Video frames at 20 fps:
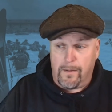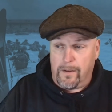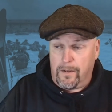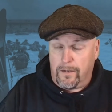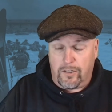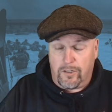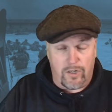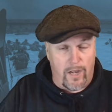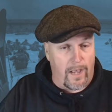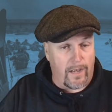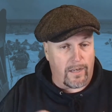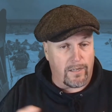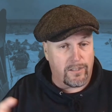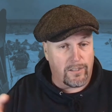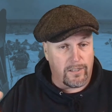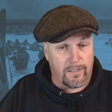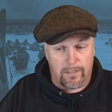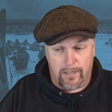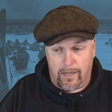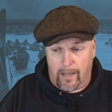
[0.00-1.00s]
Czechs
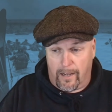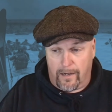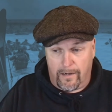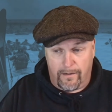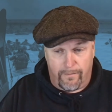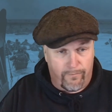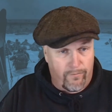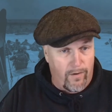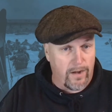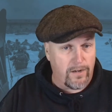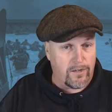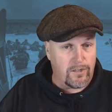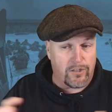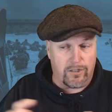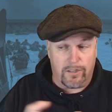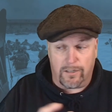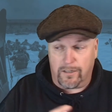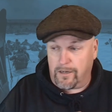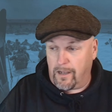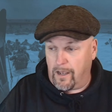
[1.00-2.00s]
and, and French
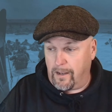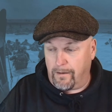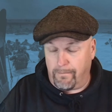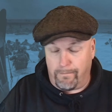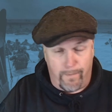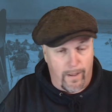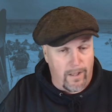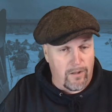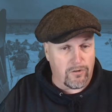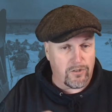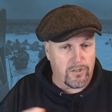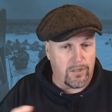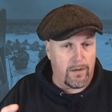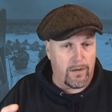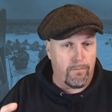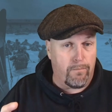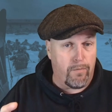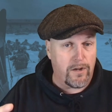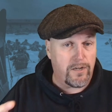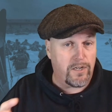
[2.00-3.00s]
and, and Belgian
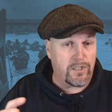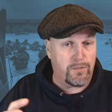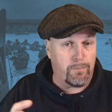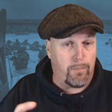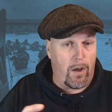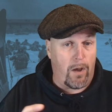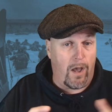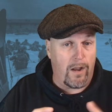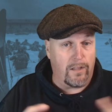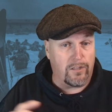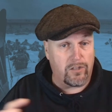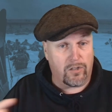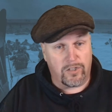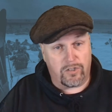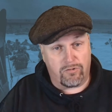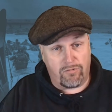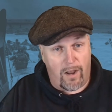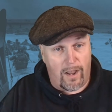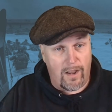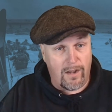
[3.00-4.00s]
and British pilots,
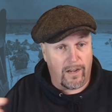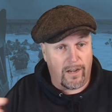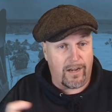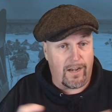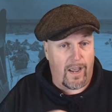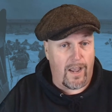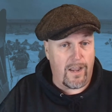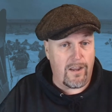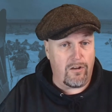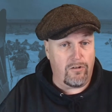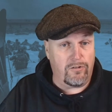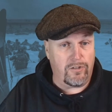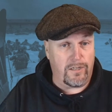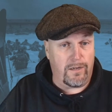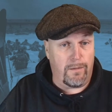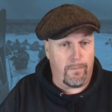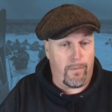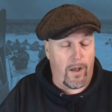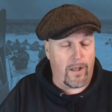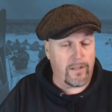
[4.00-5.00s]
Australian, Canadian, New
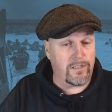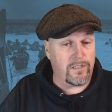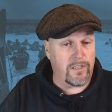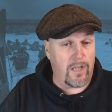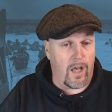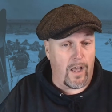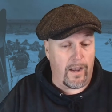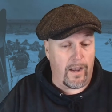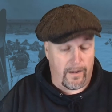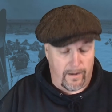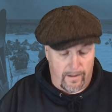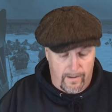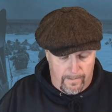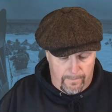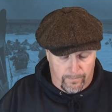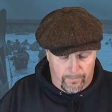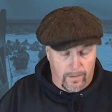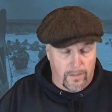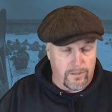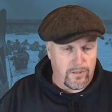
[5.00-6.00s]
Zealand pilots died.
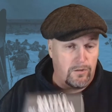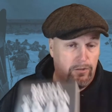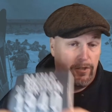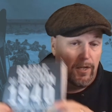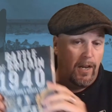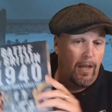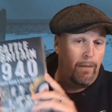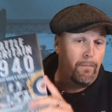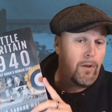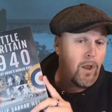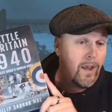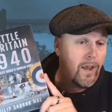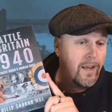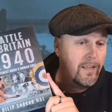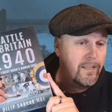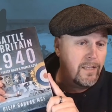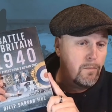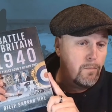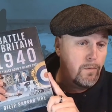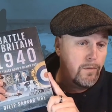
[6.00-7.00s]
So Dilip, like
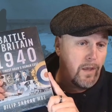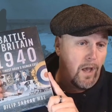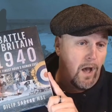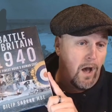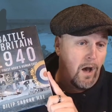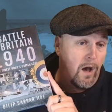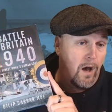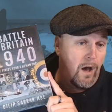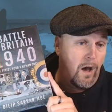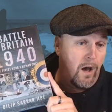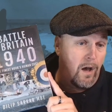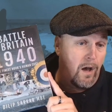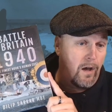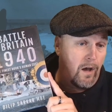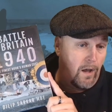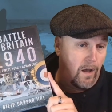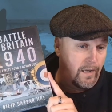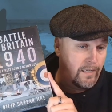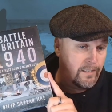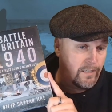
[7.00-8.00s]
it did with the, uh, uh,
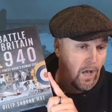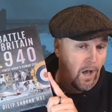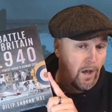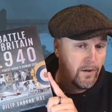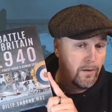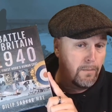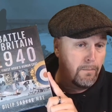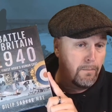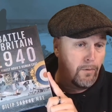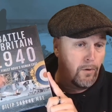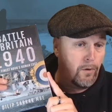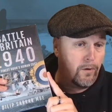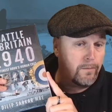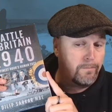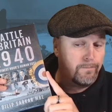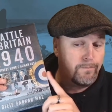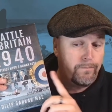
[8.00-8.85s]
uh, his Arnhem book,